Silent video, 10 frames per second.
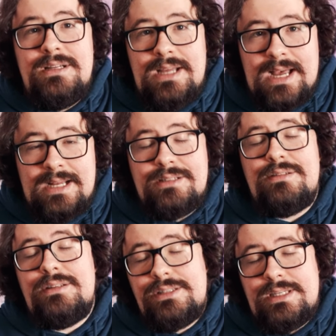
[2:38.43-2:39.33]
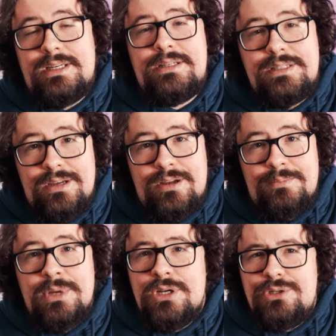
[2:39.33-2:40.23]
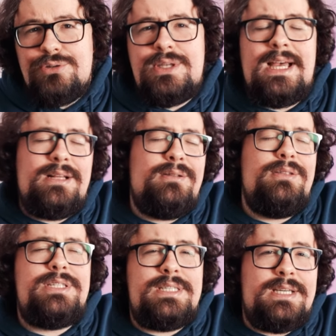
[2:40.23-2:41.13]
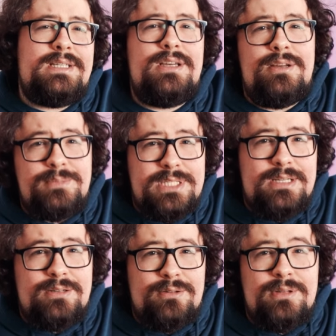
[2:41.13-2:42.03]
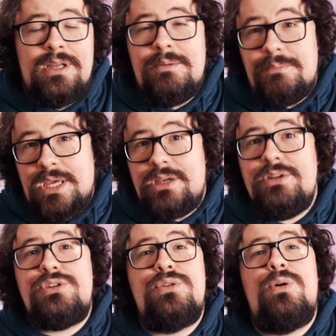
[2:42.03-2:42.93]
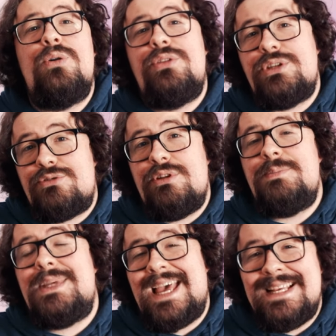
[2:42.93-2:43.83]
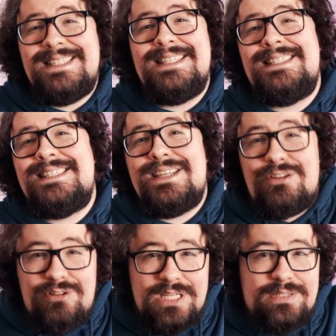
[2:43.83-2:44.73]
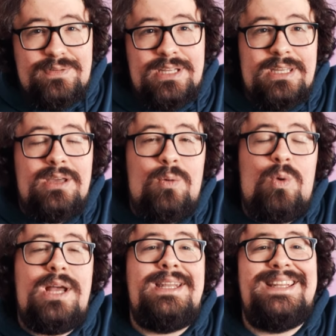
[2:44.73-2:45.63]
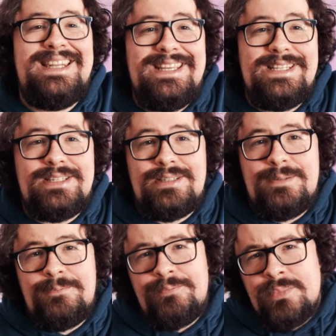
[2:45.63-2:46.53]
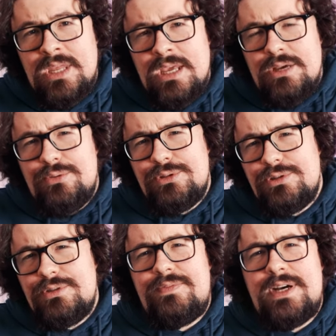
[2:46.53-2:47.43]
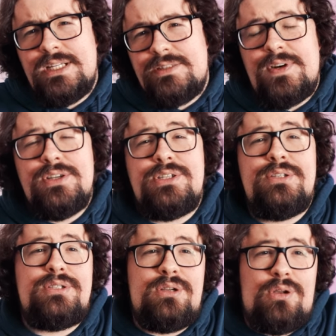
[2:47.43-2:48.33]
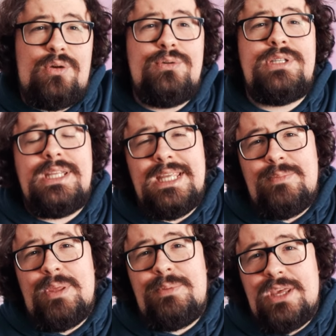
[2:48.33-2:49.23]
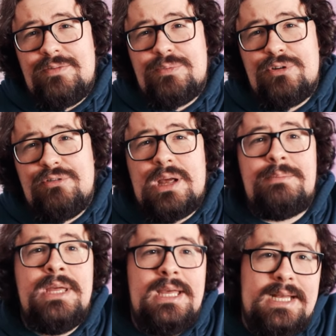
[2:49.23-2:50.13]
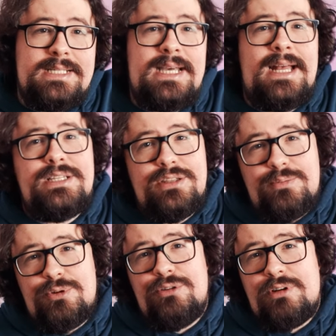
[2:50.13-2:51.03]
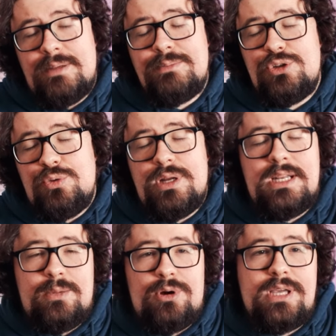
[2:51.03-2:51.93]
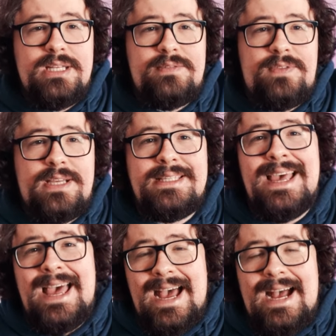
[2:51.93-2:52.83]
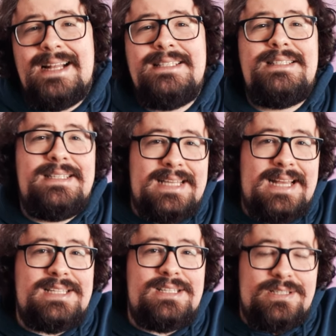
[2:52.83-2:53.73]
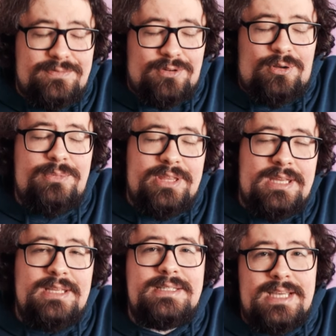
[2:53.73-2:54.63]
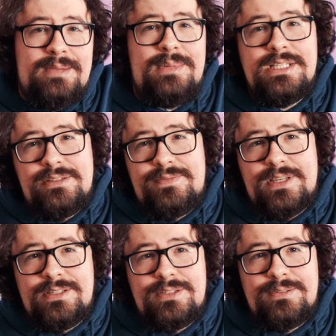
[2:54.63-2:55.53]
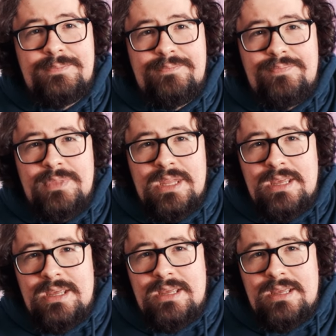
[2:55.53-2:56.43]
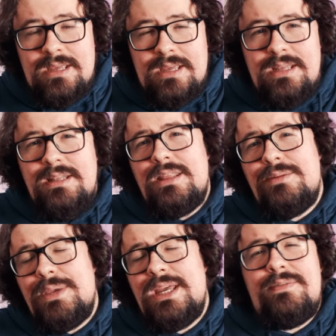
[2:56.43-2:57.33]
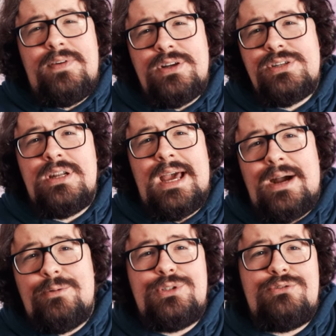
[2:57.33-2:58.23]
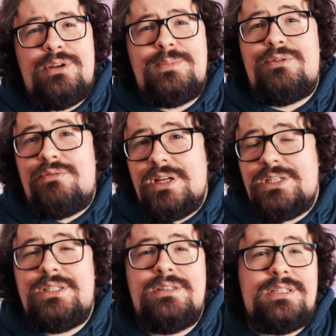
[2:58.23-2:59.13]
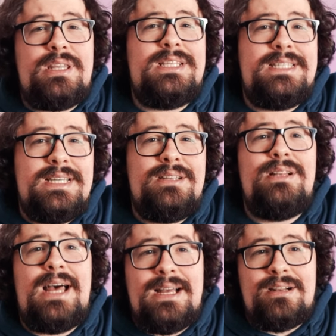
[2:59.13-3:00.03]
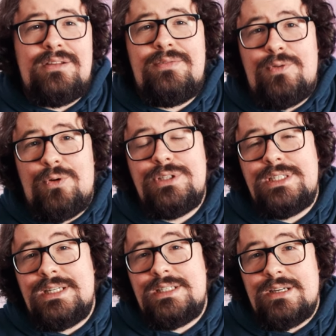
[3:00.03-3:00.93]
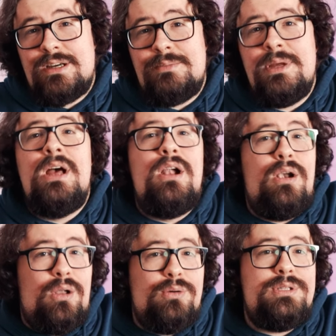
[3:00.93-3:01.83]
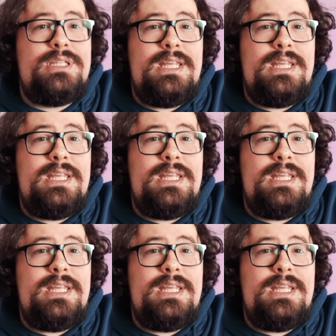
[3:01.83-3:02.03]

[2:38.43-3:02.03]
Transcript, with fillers: handle sig term, to tackle the sig term signal, making sure the script exits gracefully when needed. It also defines functions to load the eBPF program, attach the program to a network interface, and detach it from the same interface. In the main function, our script registers the signal handler for SIGTERM, loads the